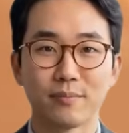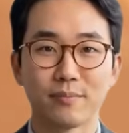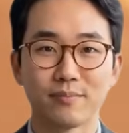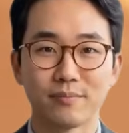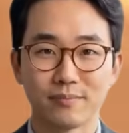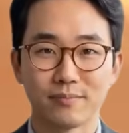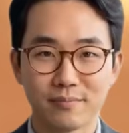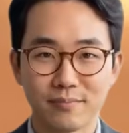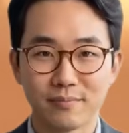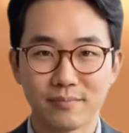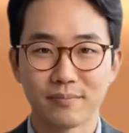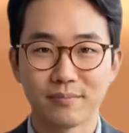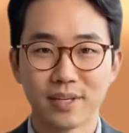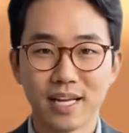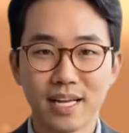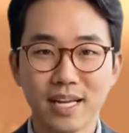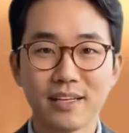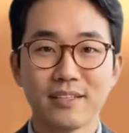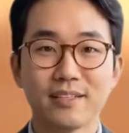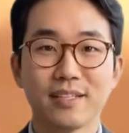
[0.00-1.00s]
integrated
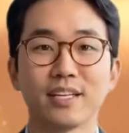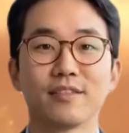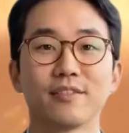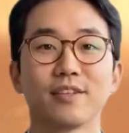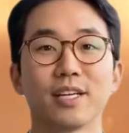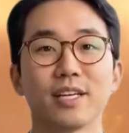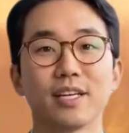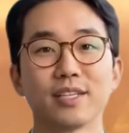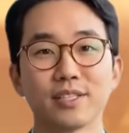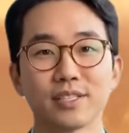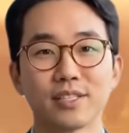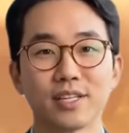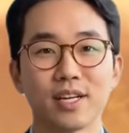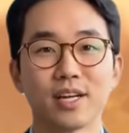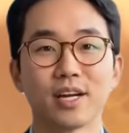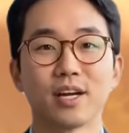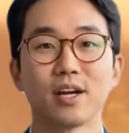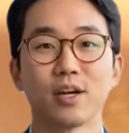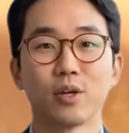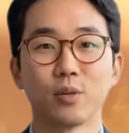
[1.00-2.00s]
effects can halt
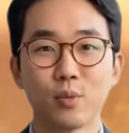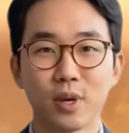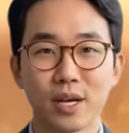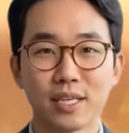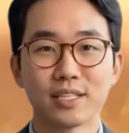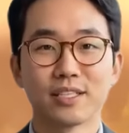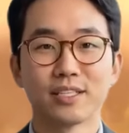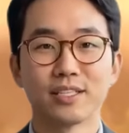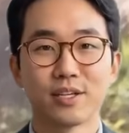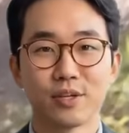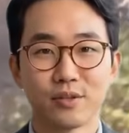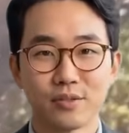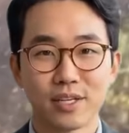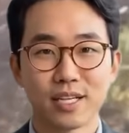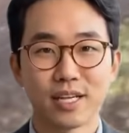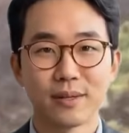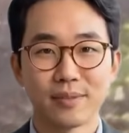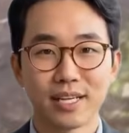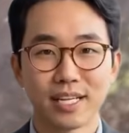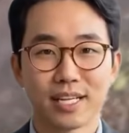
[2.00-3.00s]
enemy mechanized
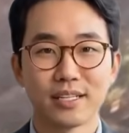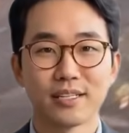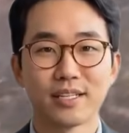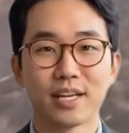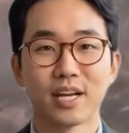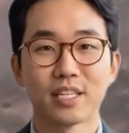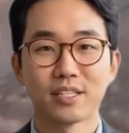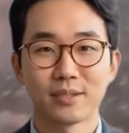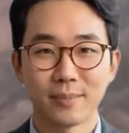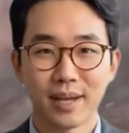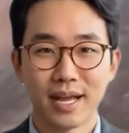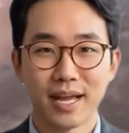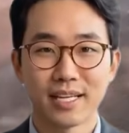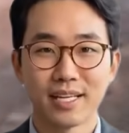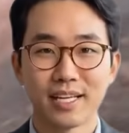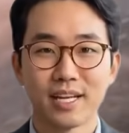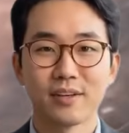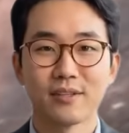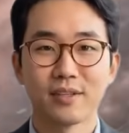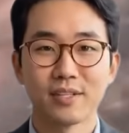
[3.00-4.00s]
columns. Let
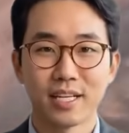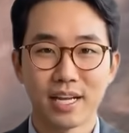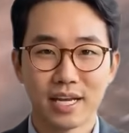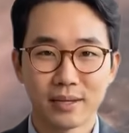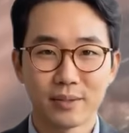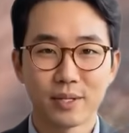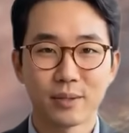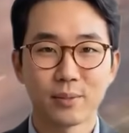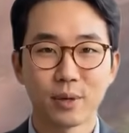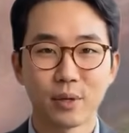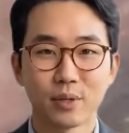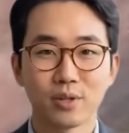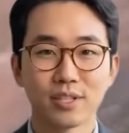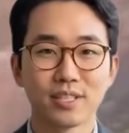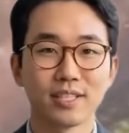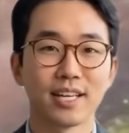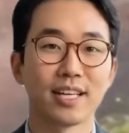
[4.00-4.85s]
us break down the doctrine in